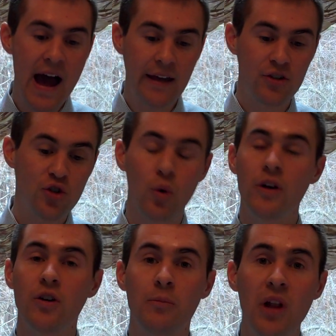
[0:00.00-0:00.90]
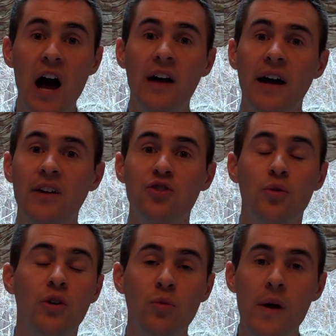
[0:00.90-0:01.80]
I enjoy your blog, I
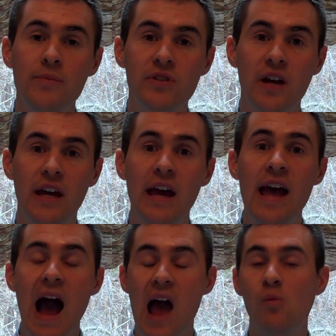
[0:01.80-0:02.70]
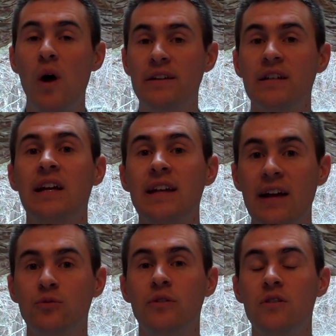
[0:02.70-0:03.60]
enjoy your website, I want to
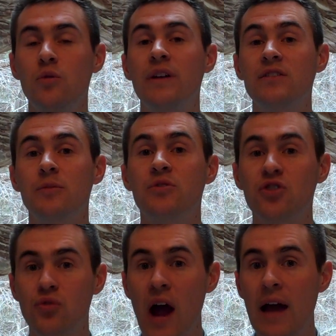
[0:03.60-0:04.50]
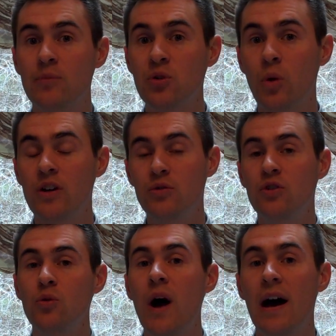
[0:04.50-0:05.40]
connect with you and subscribe to what you
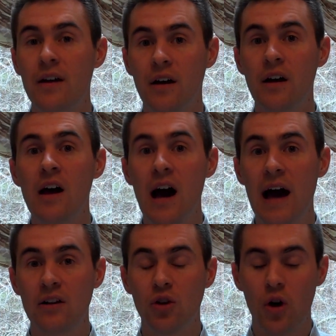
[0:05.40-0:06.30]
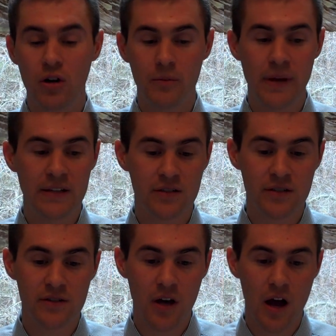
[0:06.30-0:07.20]
do on a longer
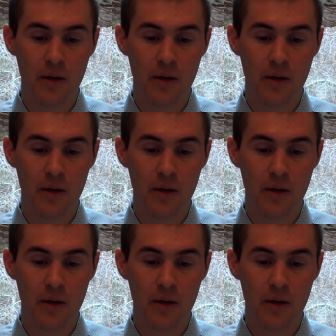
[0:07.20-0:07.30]
basis.